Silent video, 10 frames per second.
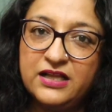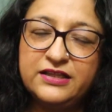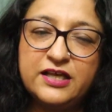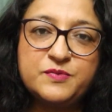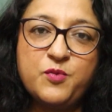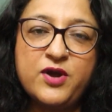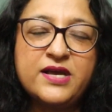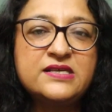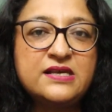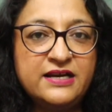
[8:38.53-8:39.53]
This book
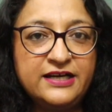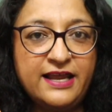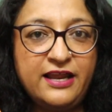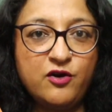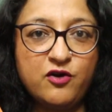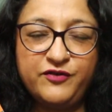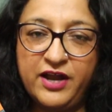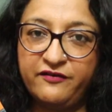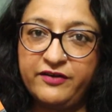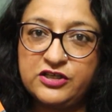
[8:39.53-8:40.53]
is a retelling of
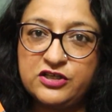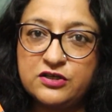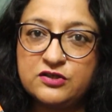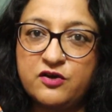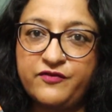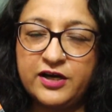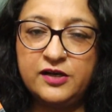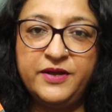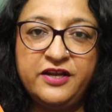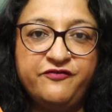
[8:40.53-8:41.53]
the adventures of
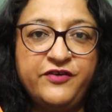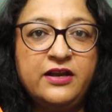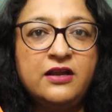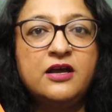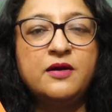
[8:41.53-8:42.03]
Huckleberry Finn,